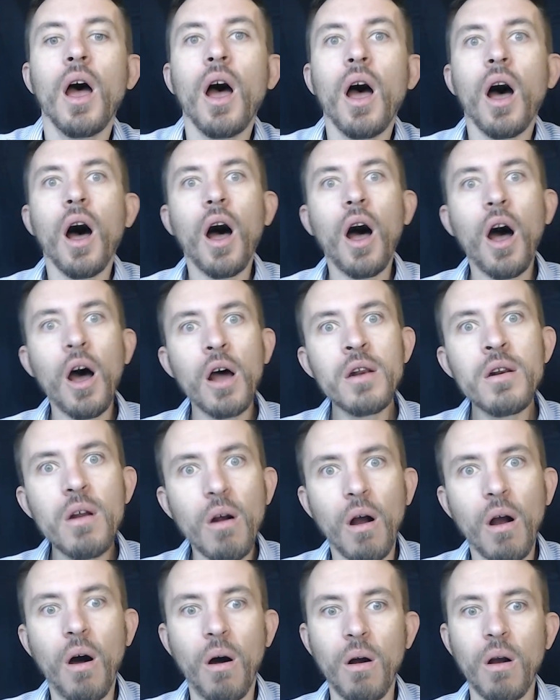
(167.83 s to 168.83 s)
Under
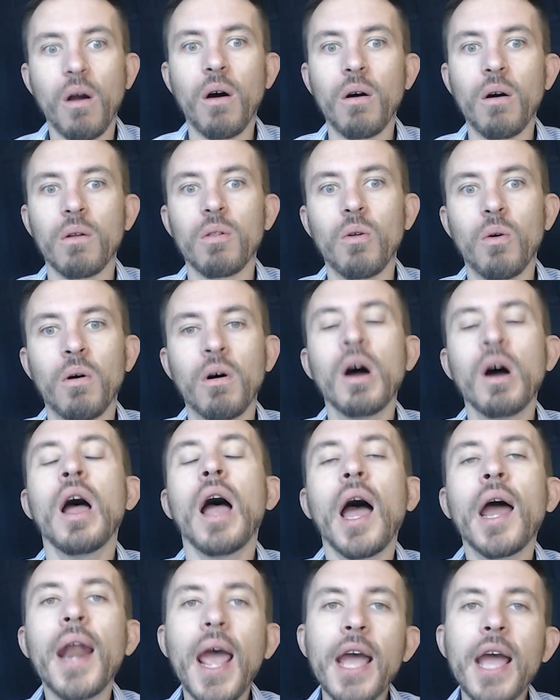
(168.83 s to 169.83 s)
Hong Kong law,
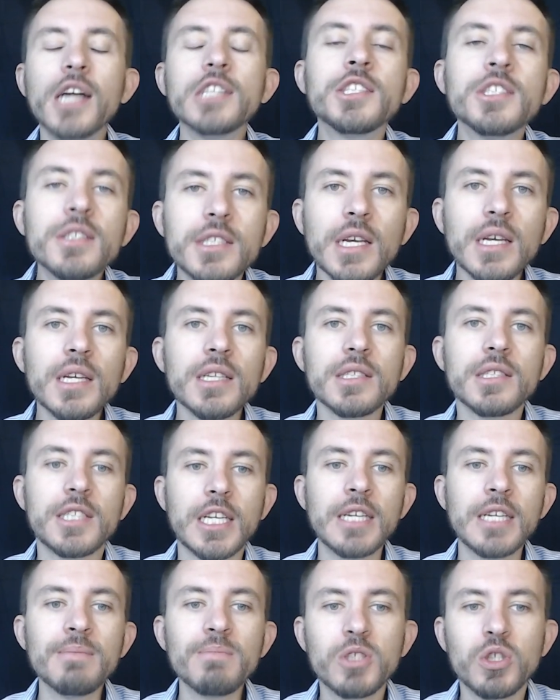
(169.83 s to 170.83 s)
an agency is
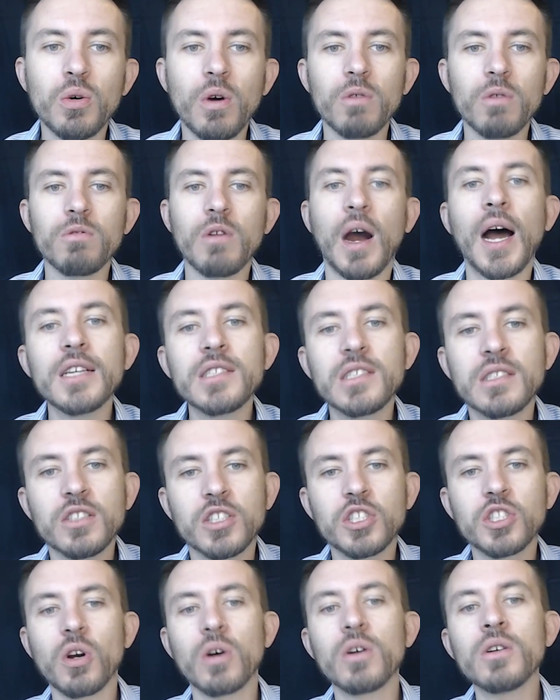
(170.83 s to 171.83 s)
deemed to arise in
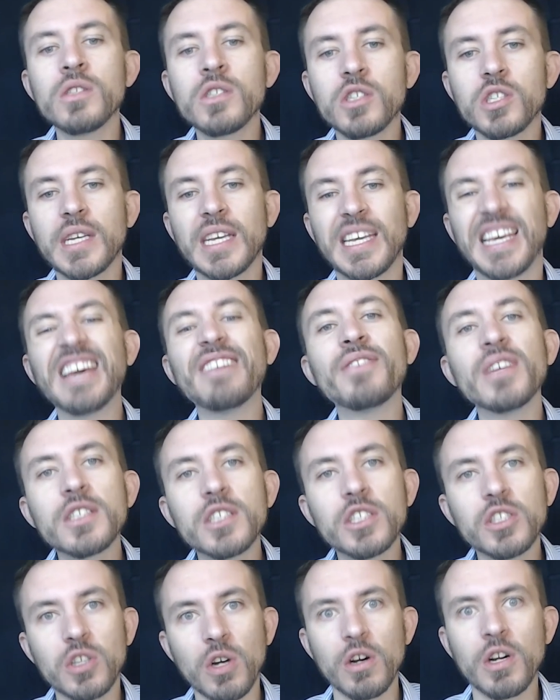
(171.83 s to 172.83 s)
certain given
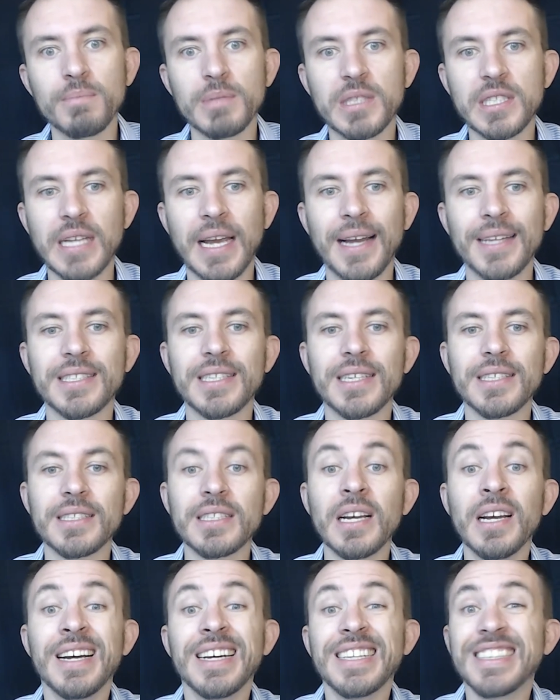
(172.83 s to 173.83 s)
circumstances,
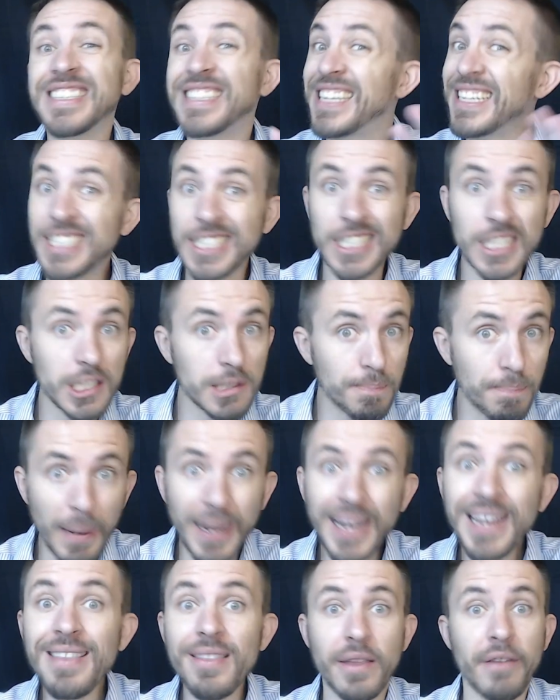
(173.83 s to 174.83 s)

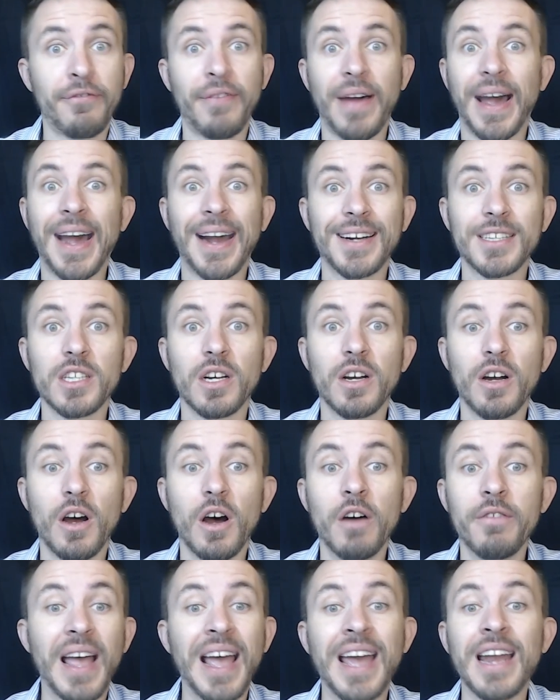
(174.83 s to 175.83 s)
despite the fact
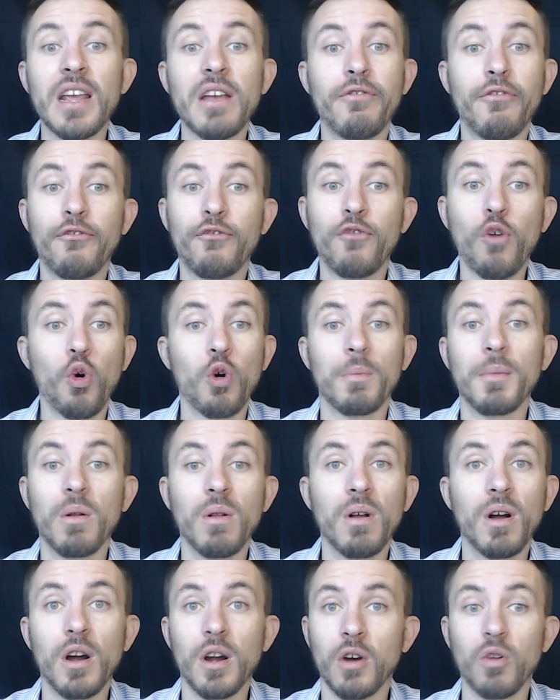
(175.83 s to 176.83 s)
of any formal
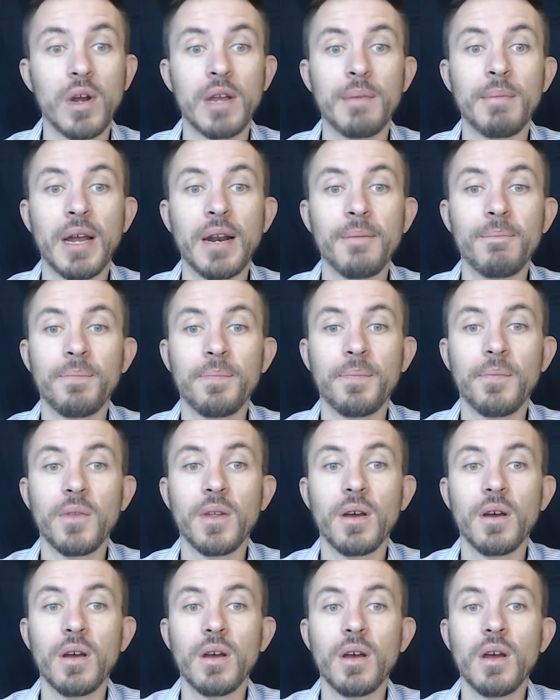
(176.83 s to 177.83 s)
agreement.
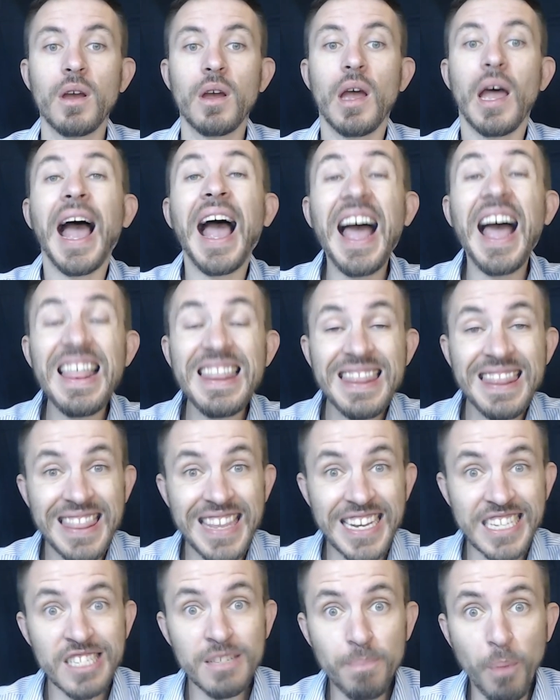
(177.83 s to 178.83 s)
At
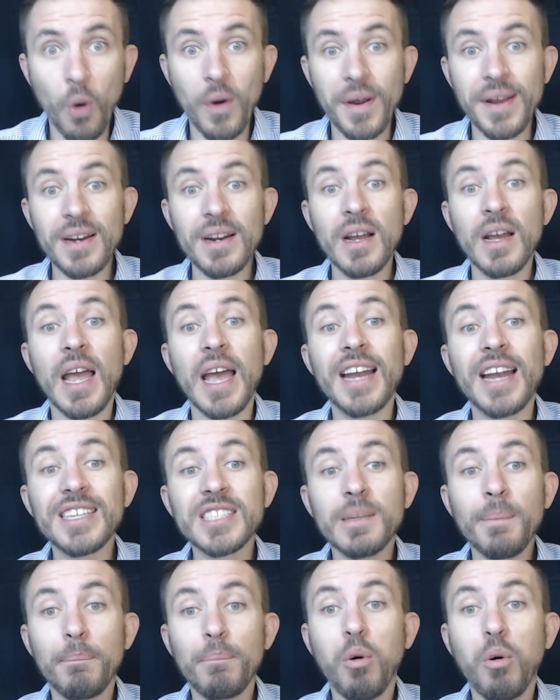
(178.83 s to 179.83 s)
this point, it is
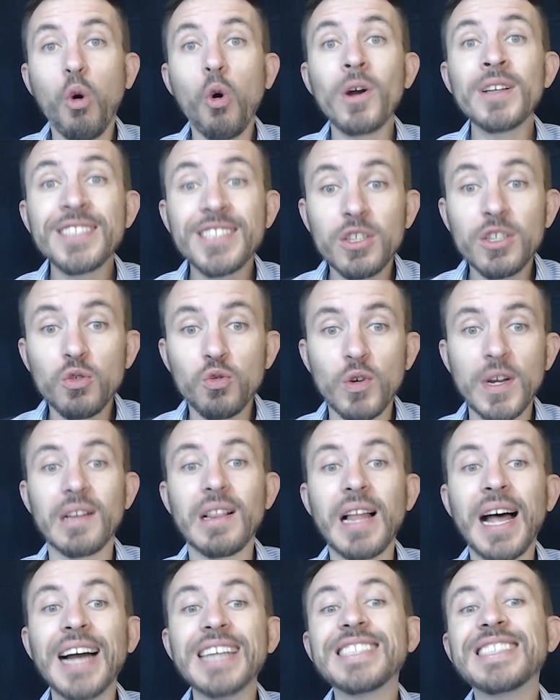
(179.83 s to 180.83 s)
important to
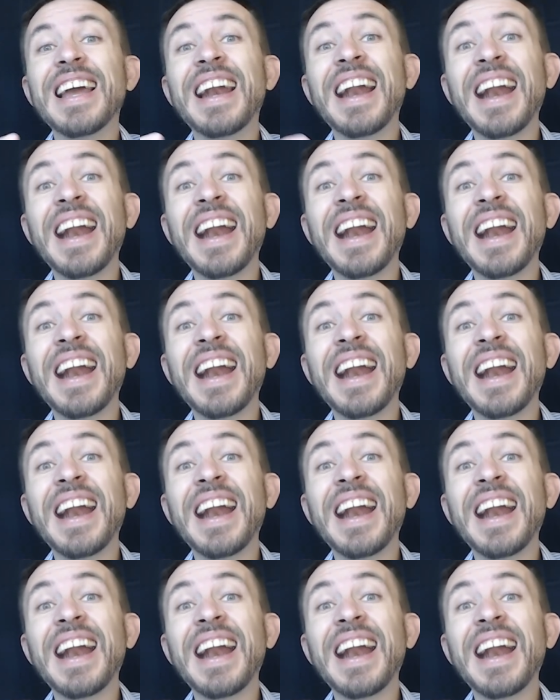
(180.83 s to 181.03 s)
realize that an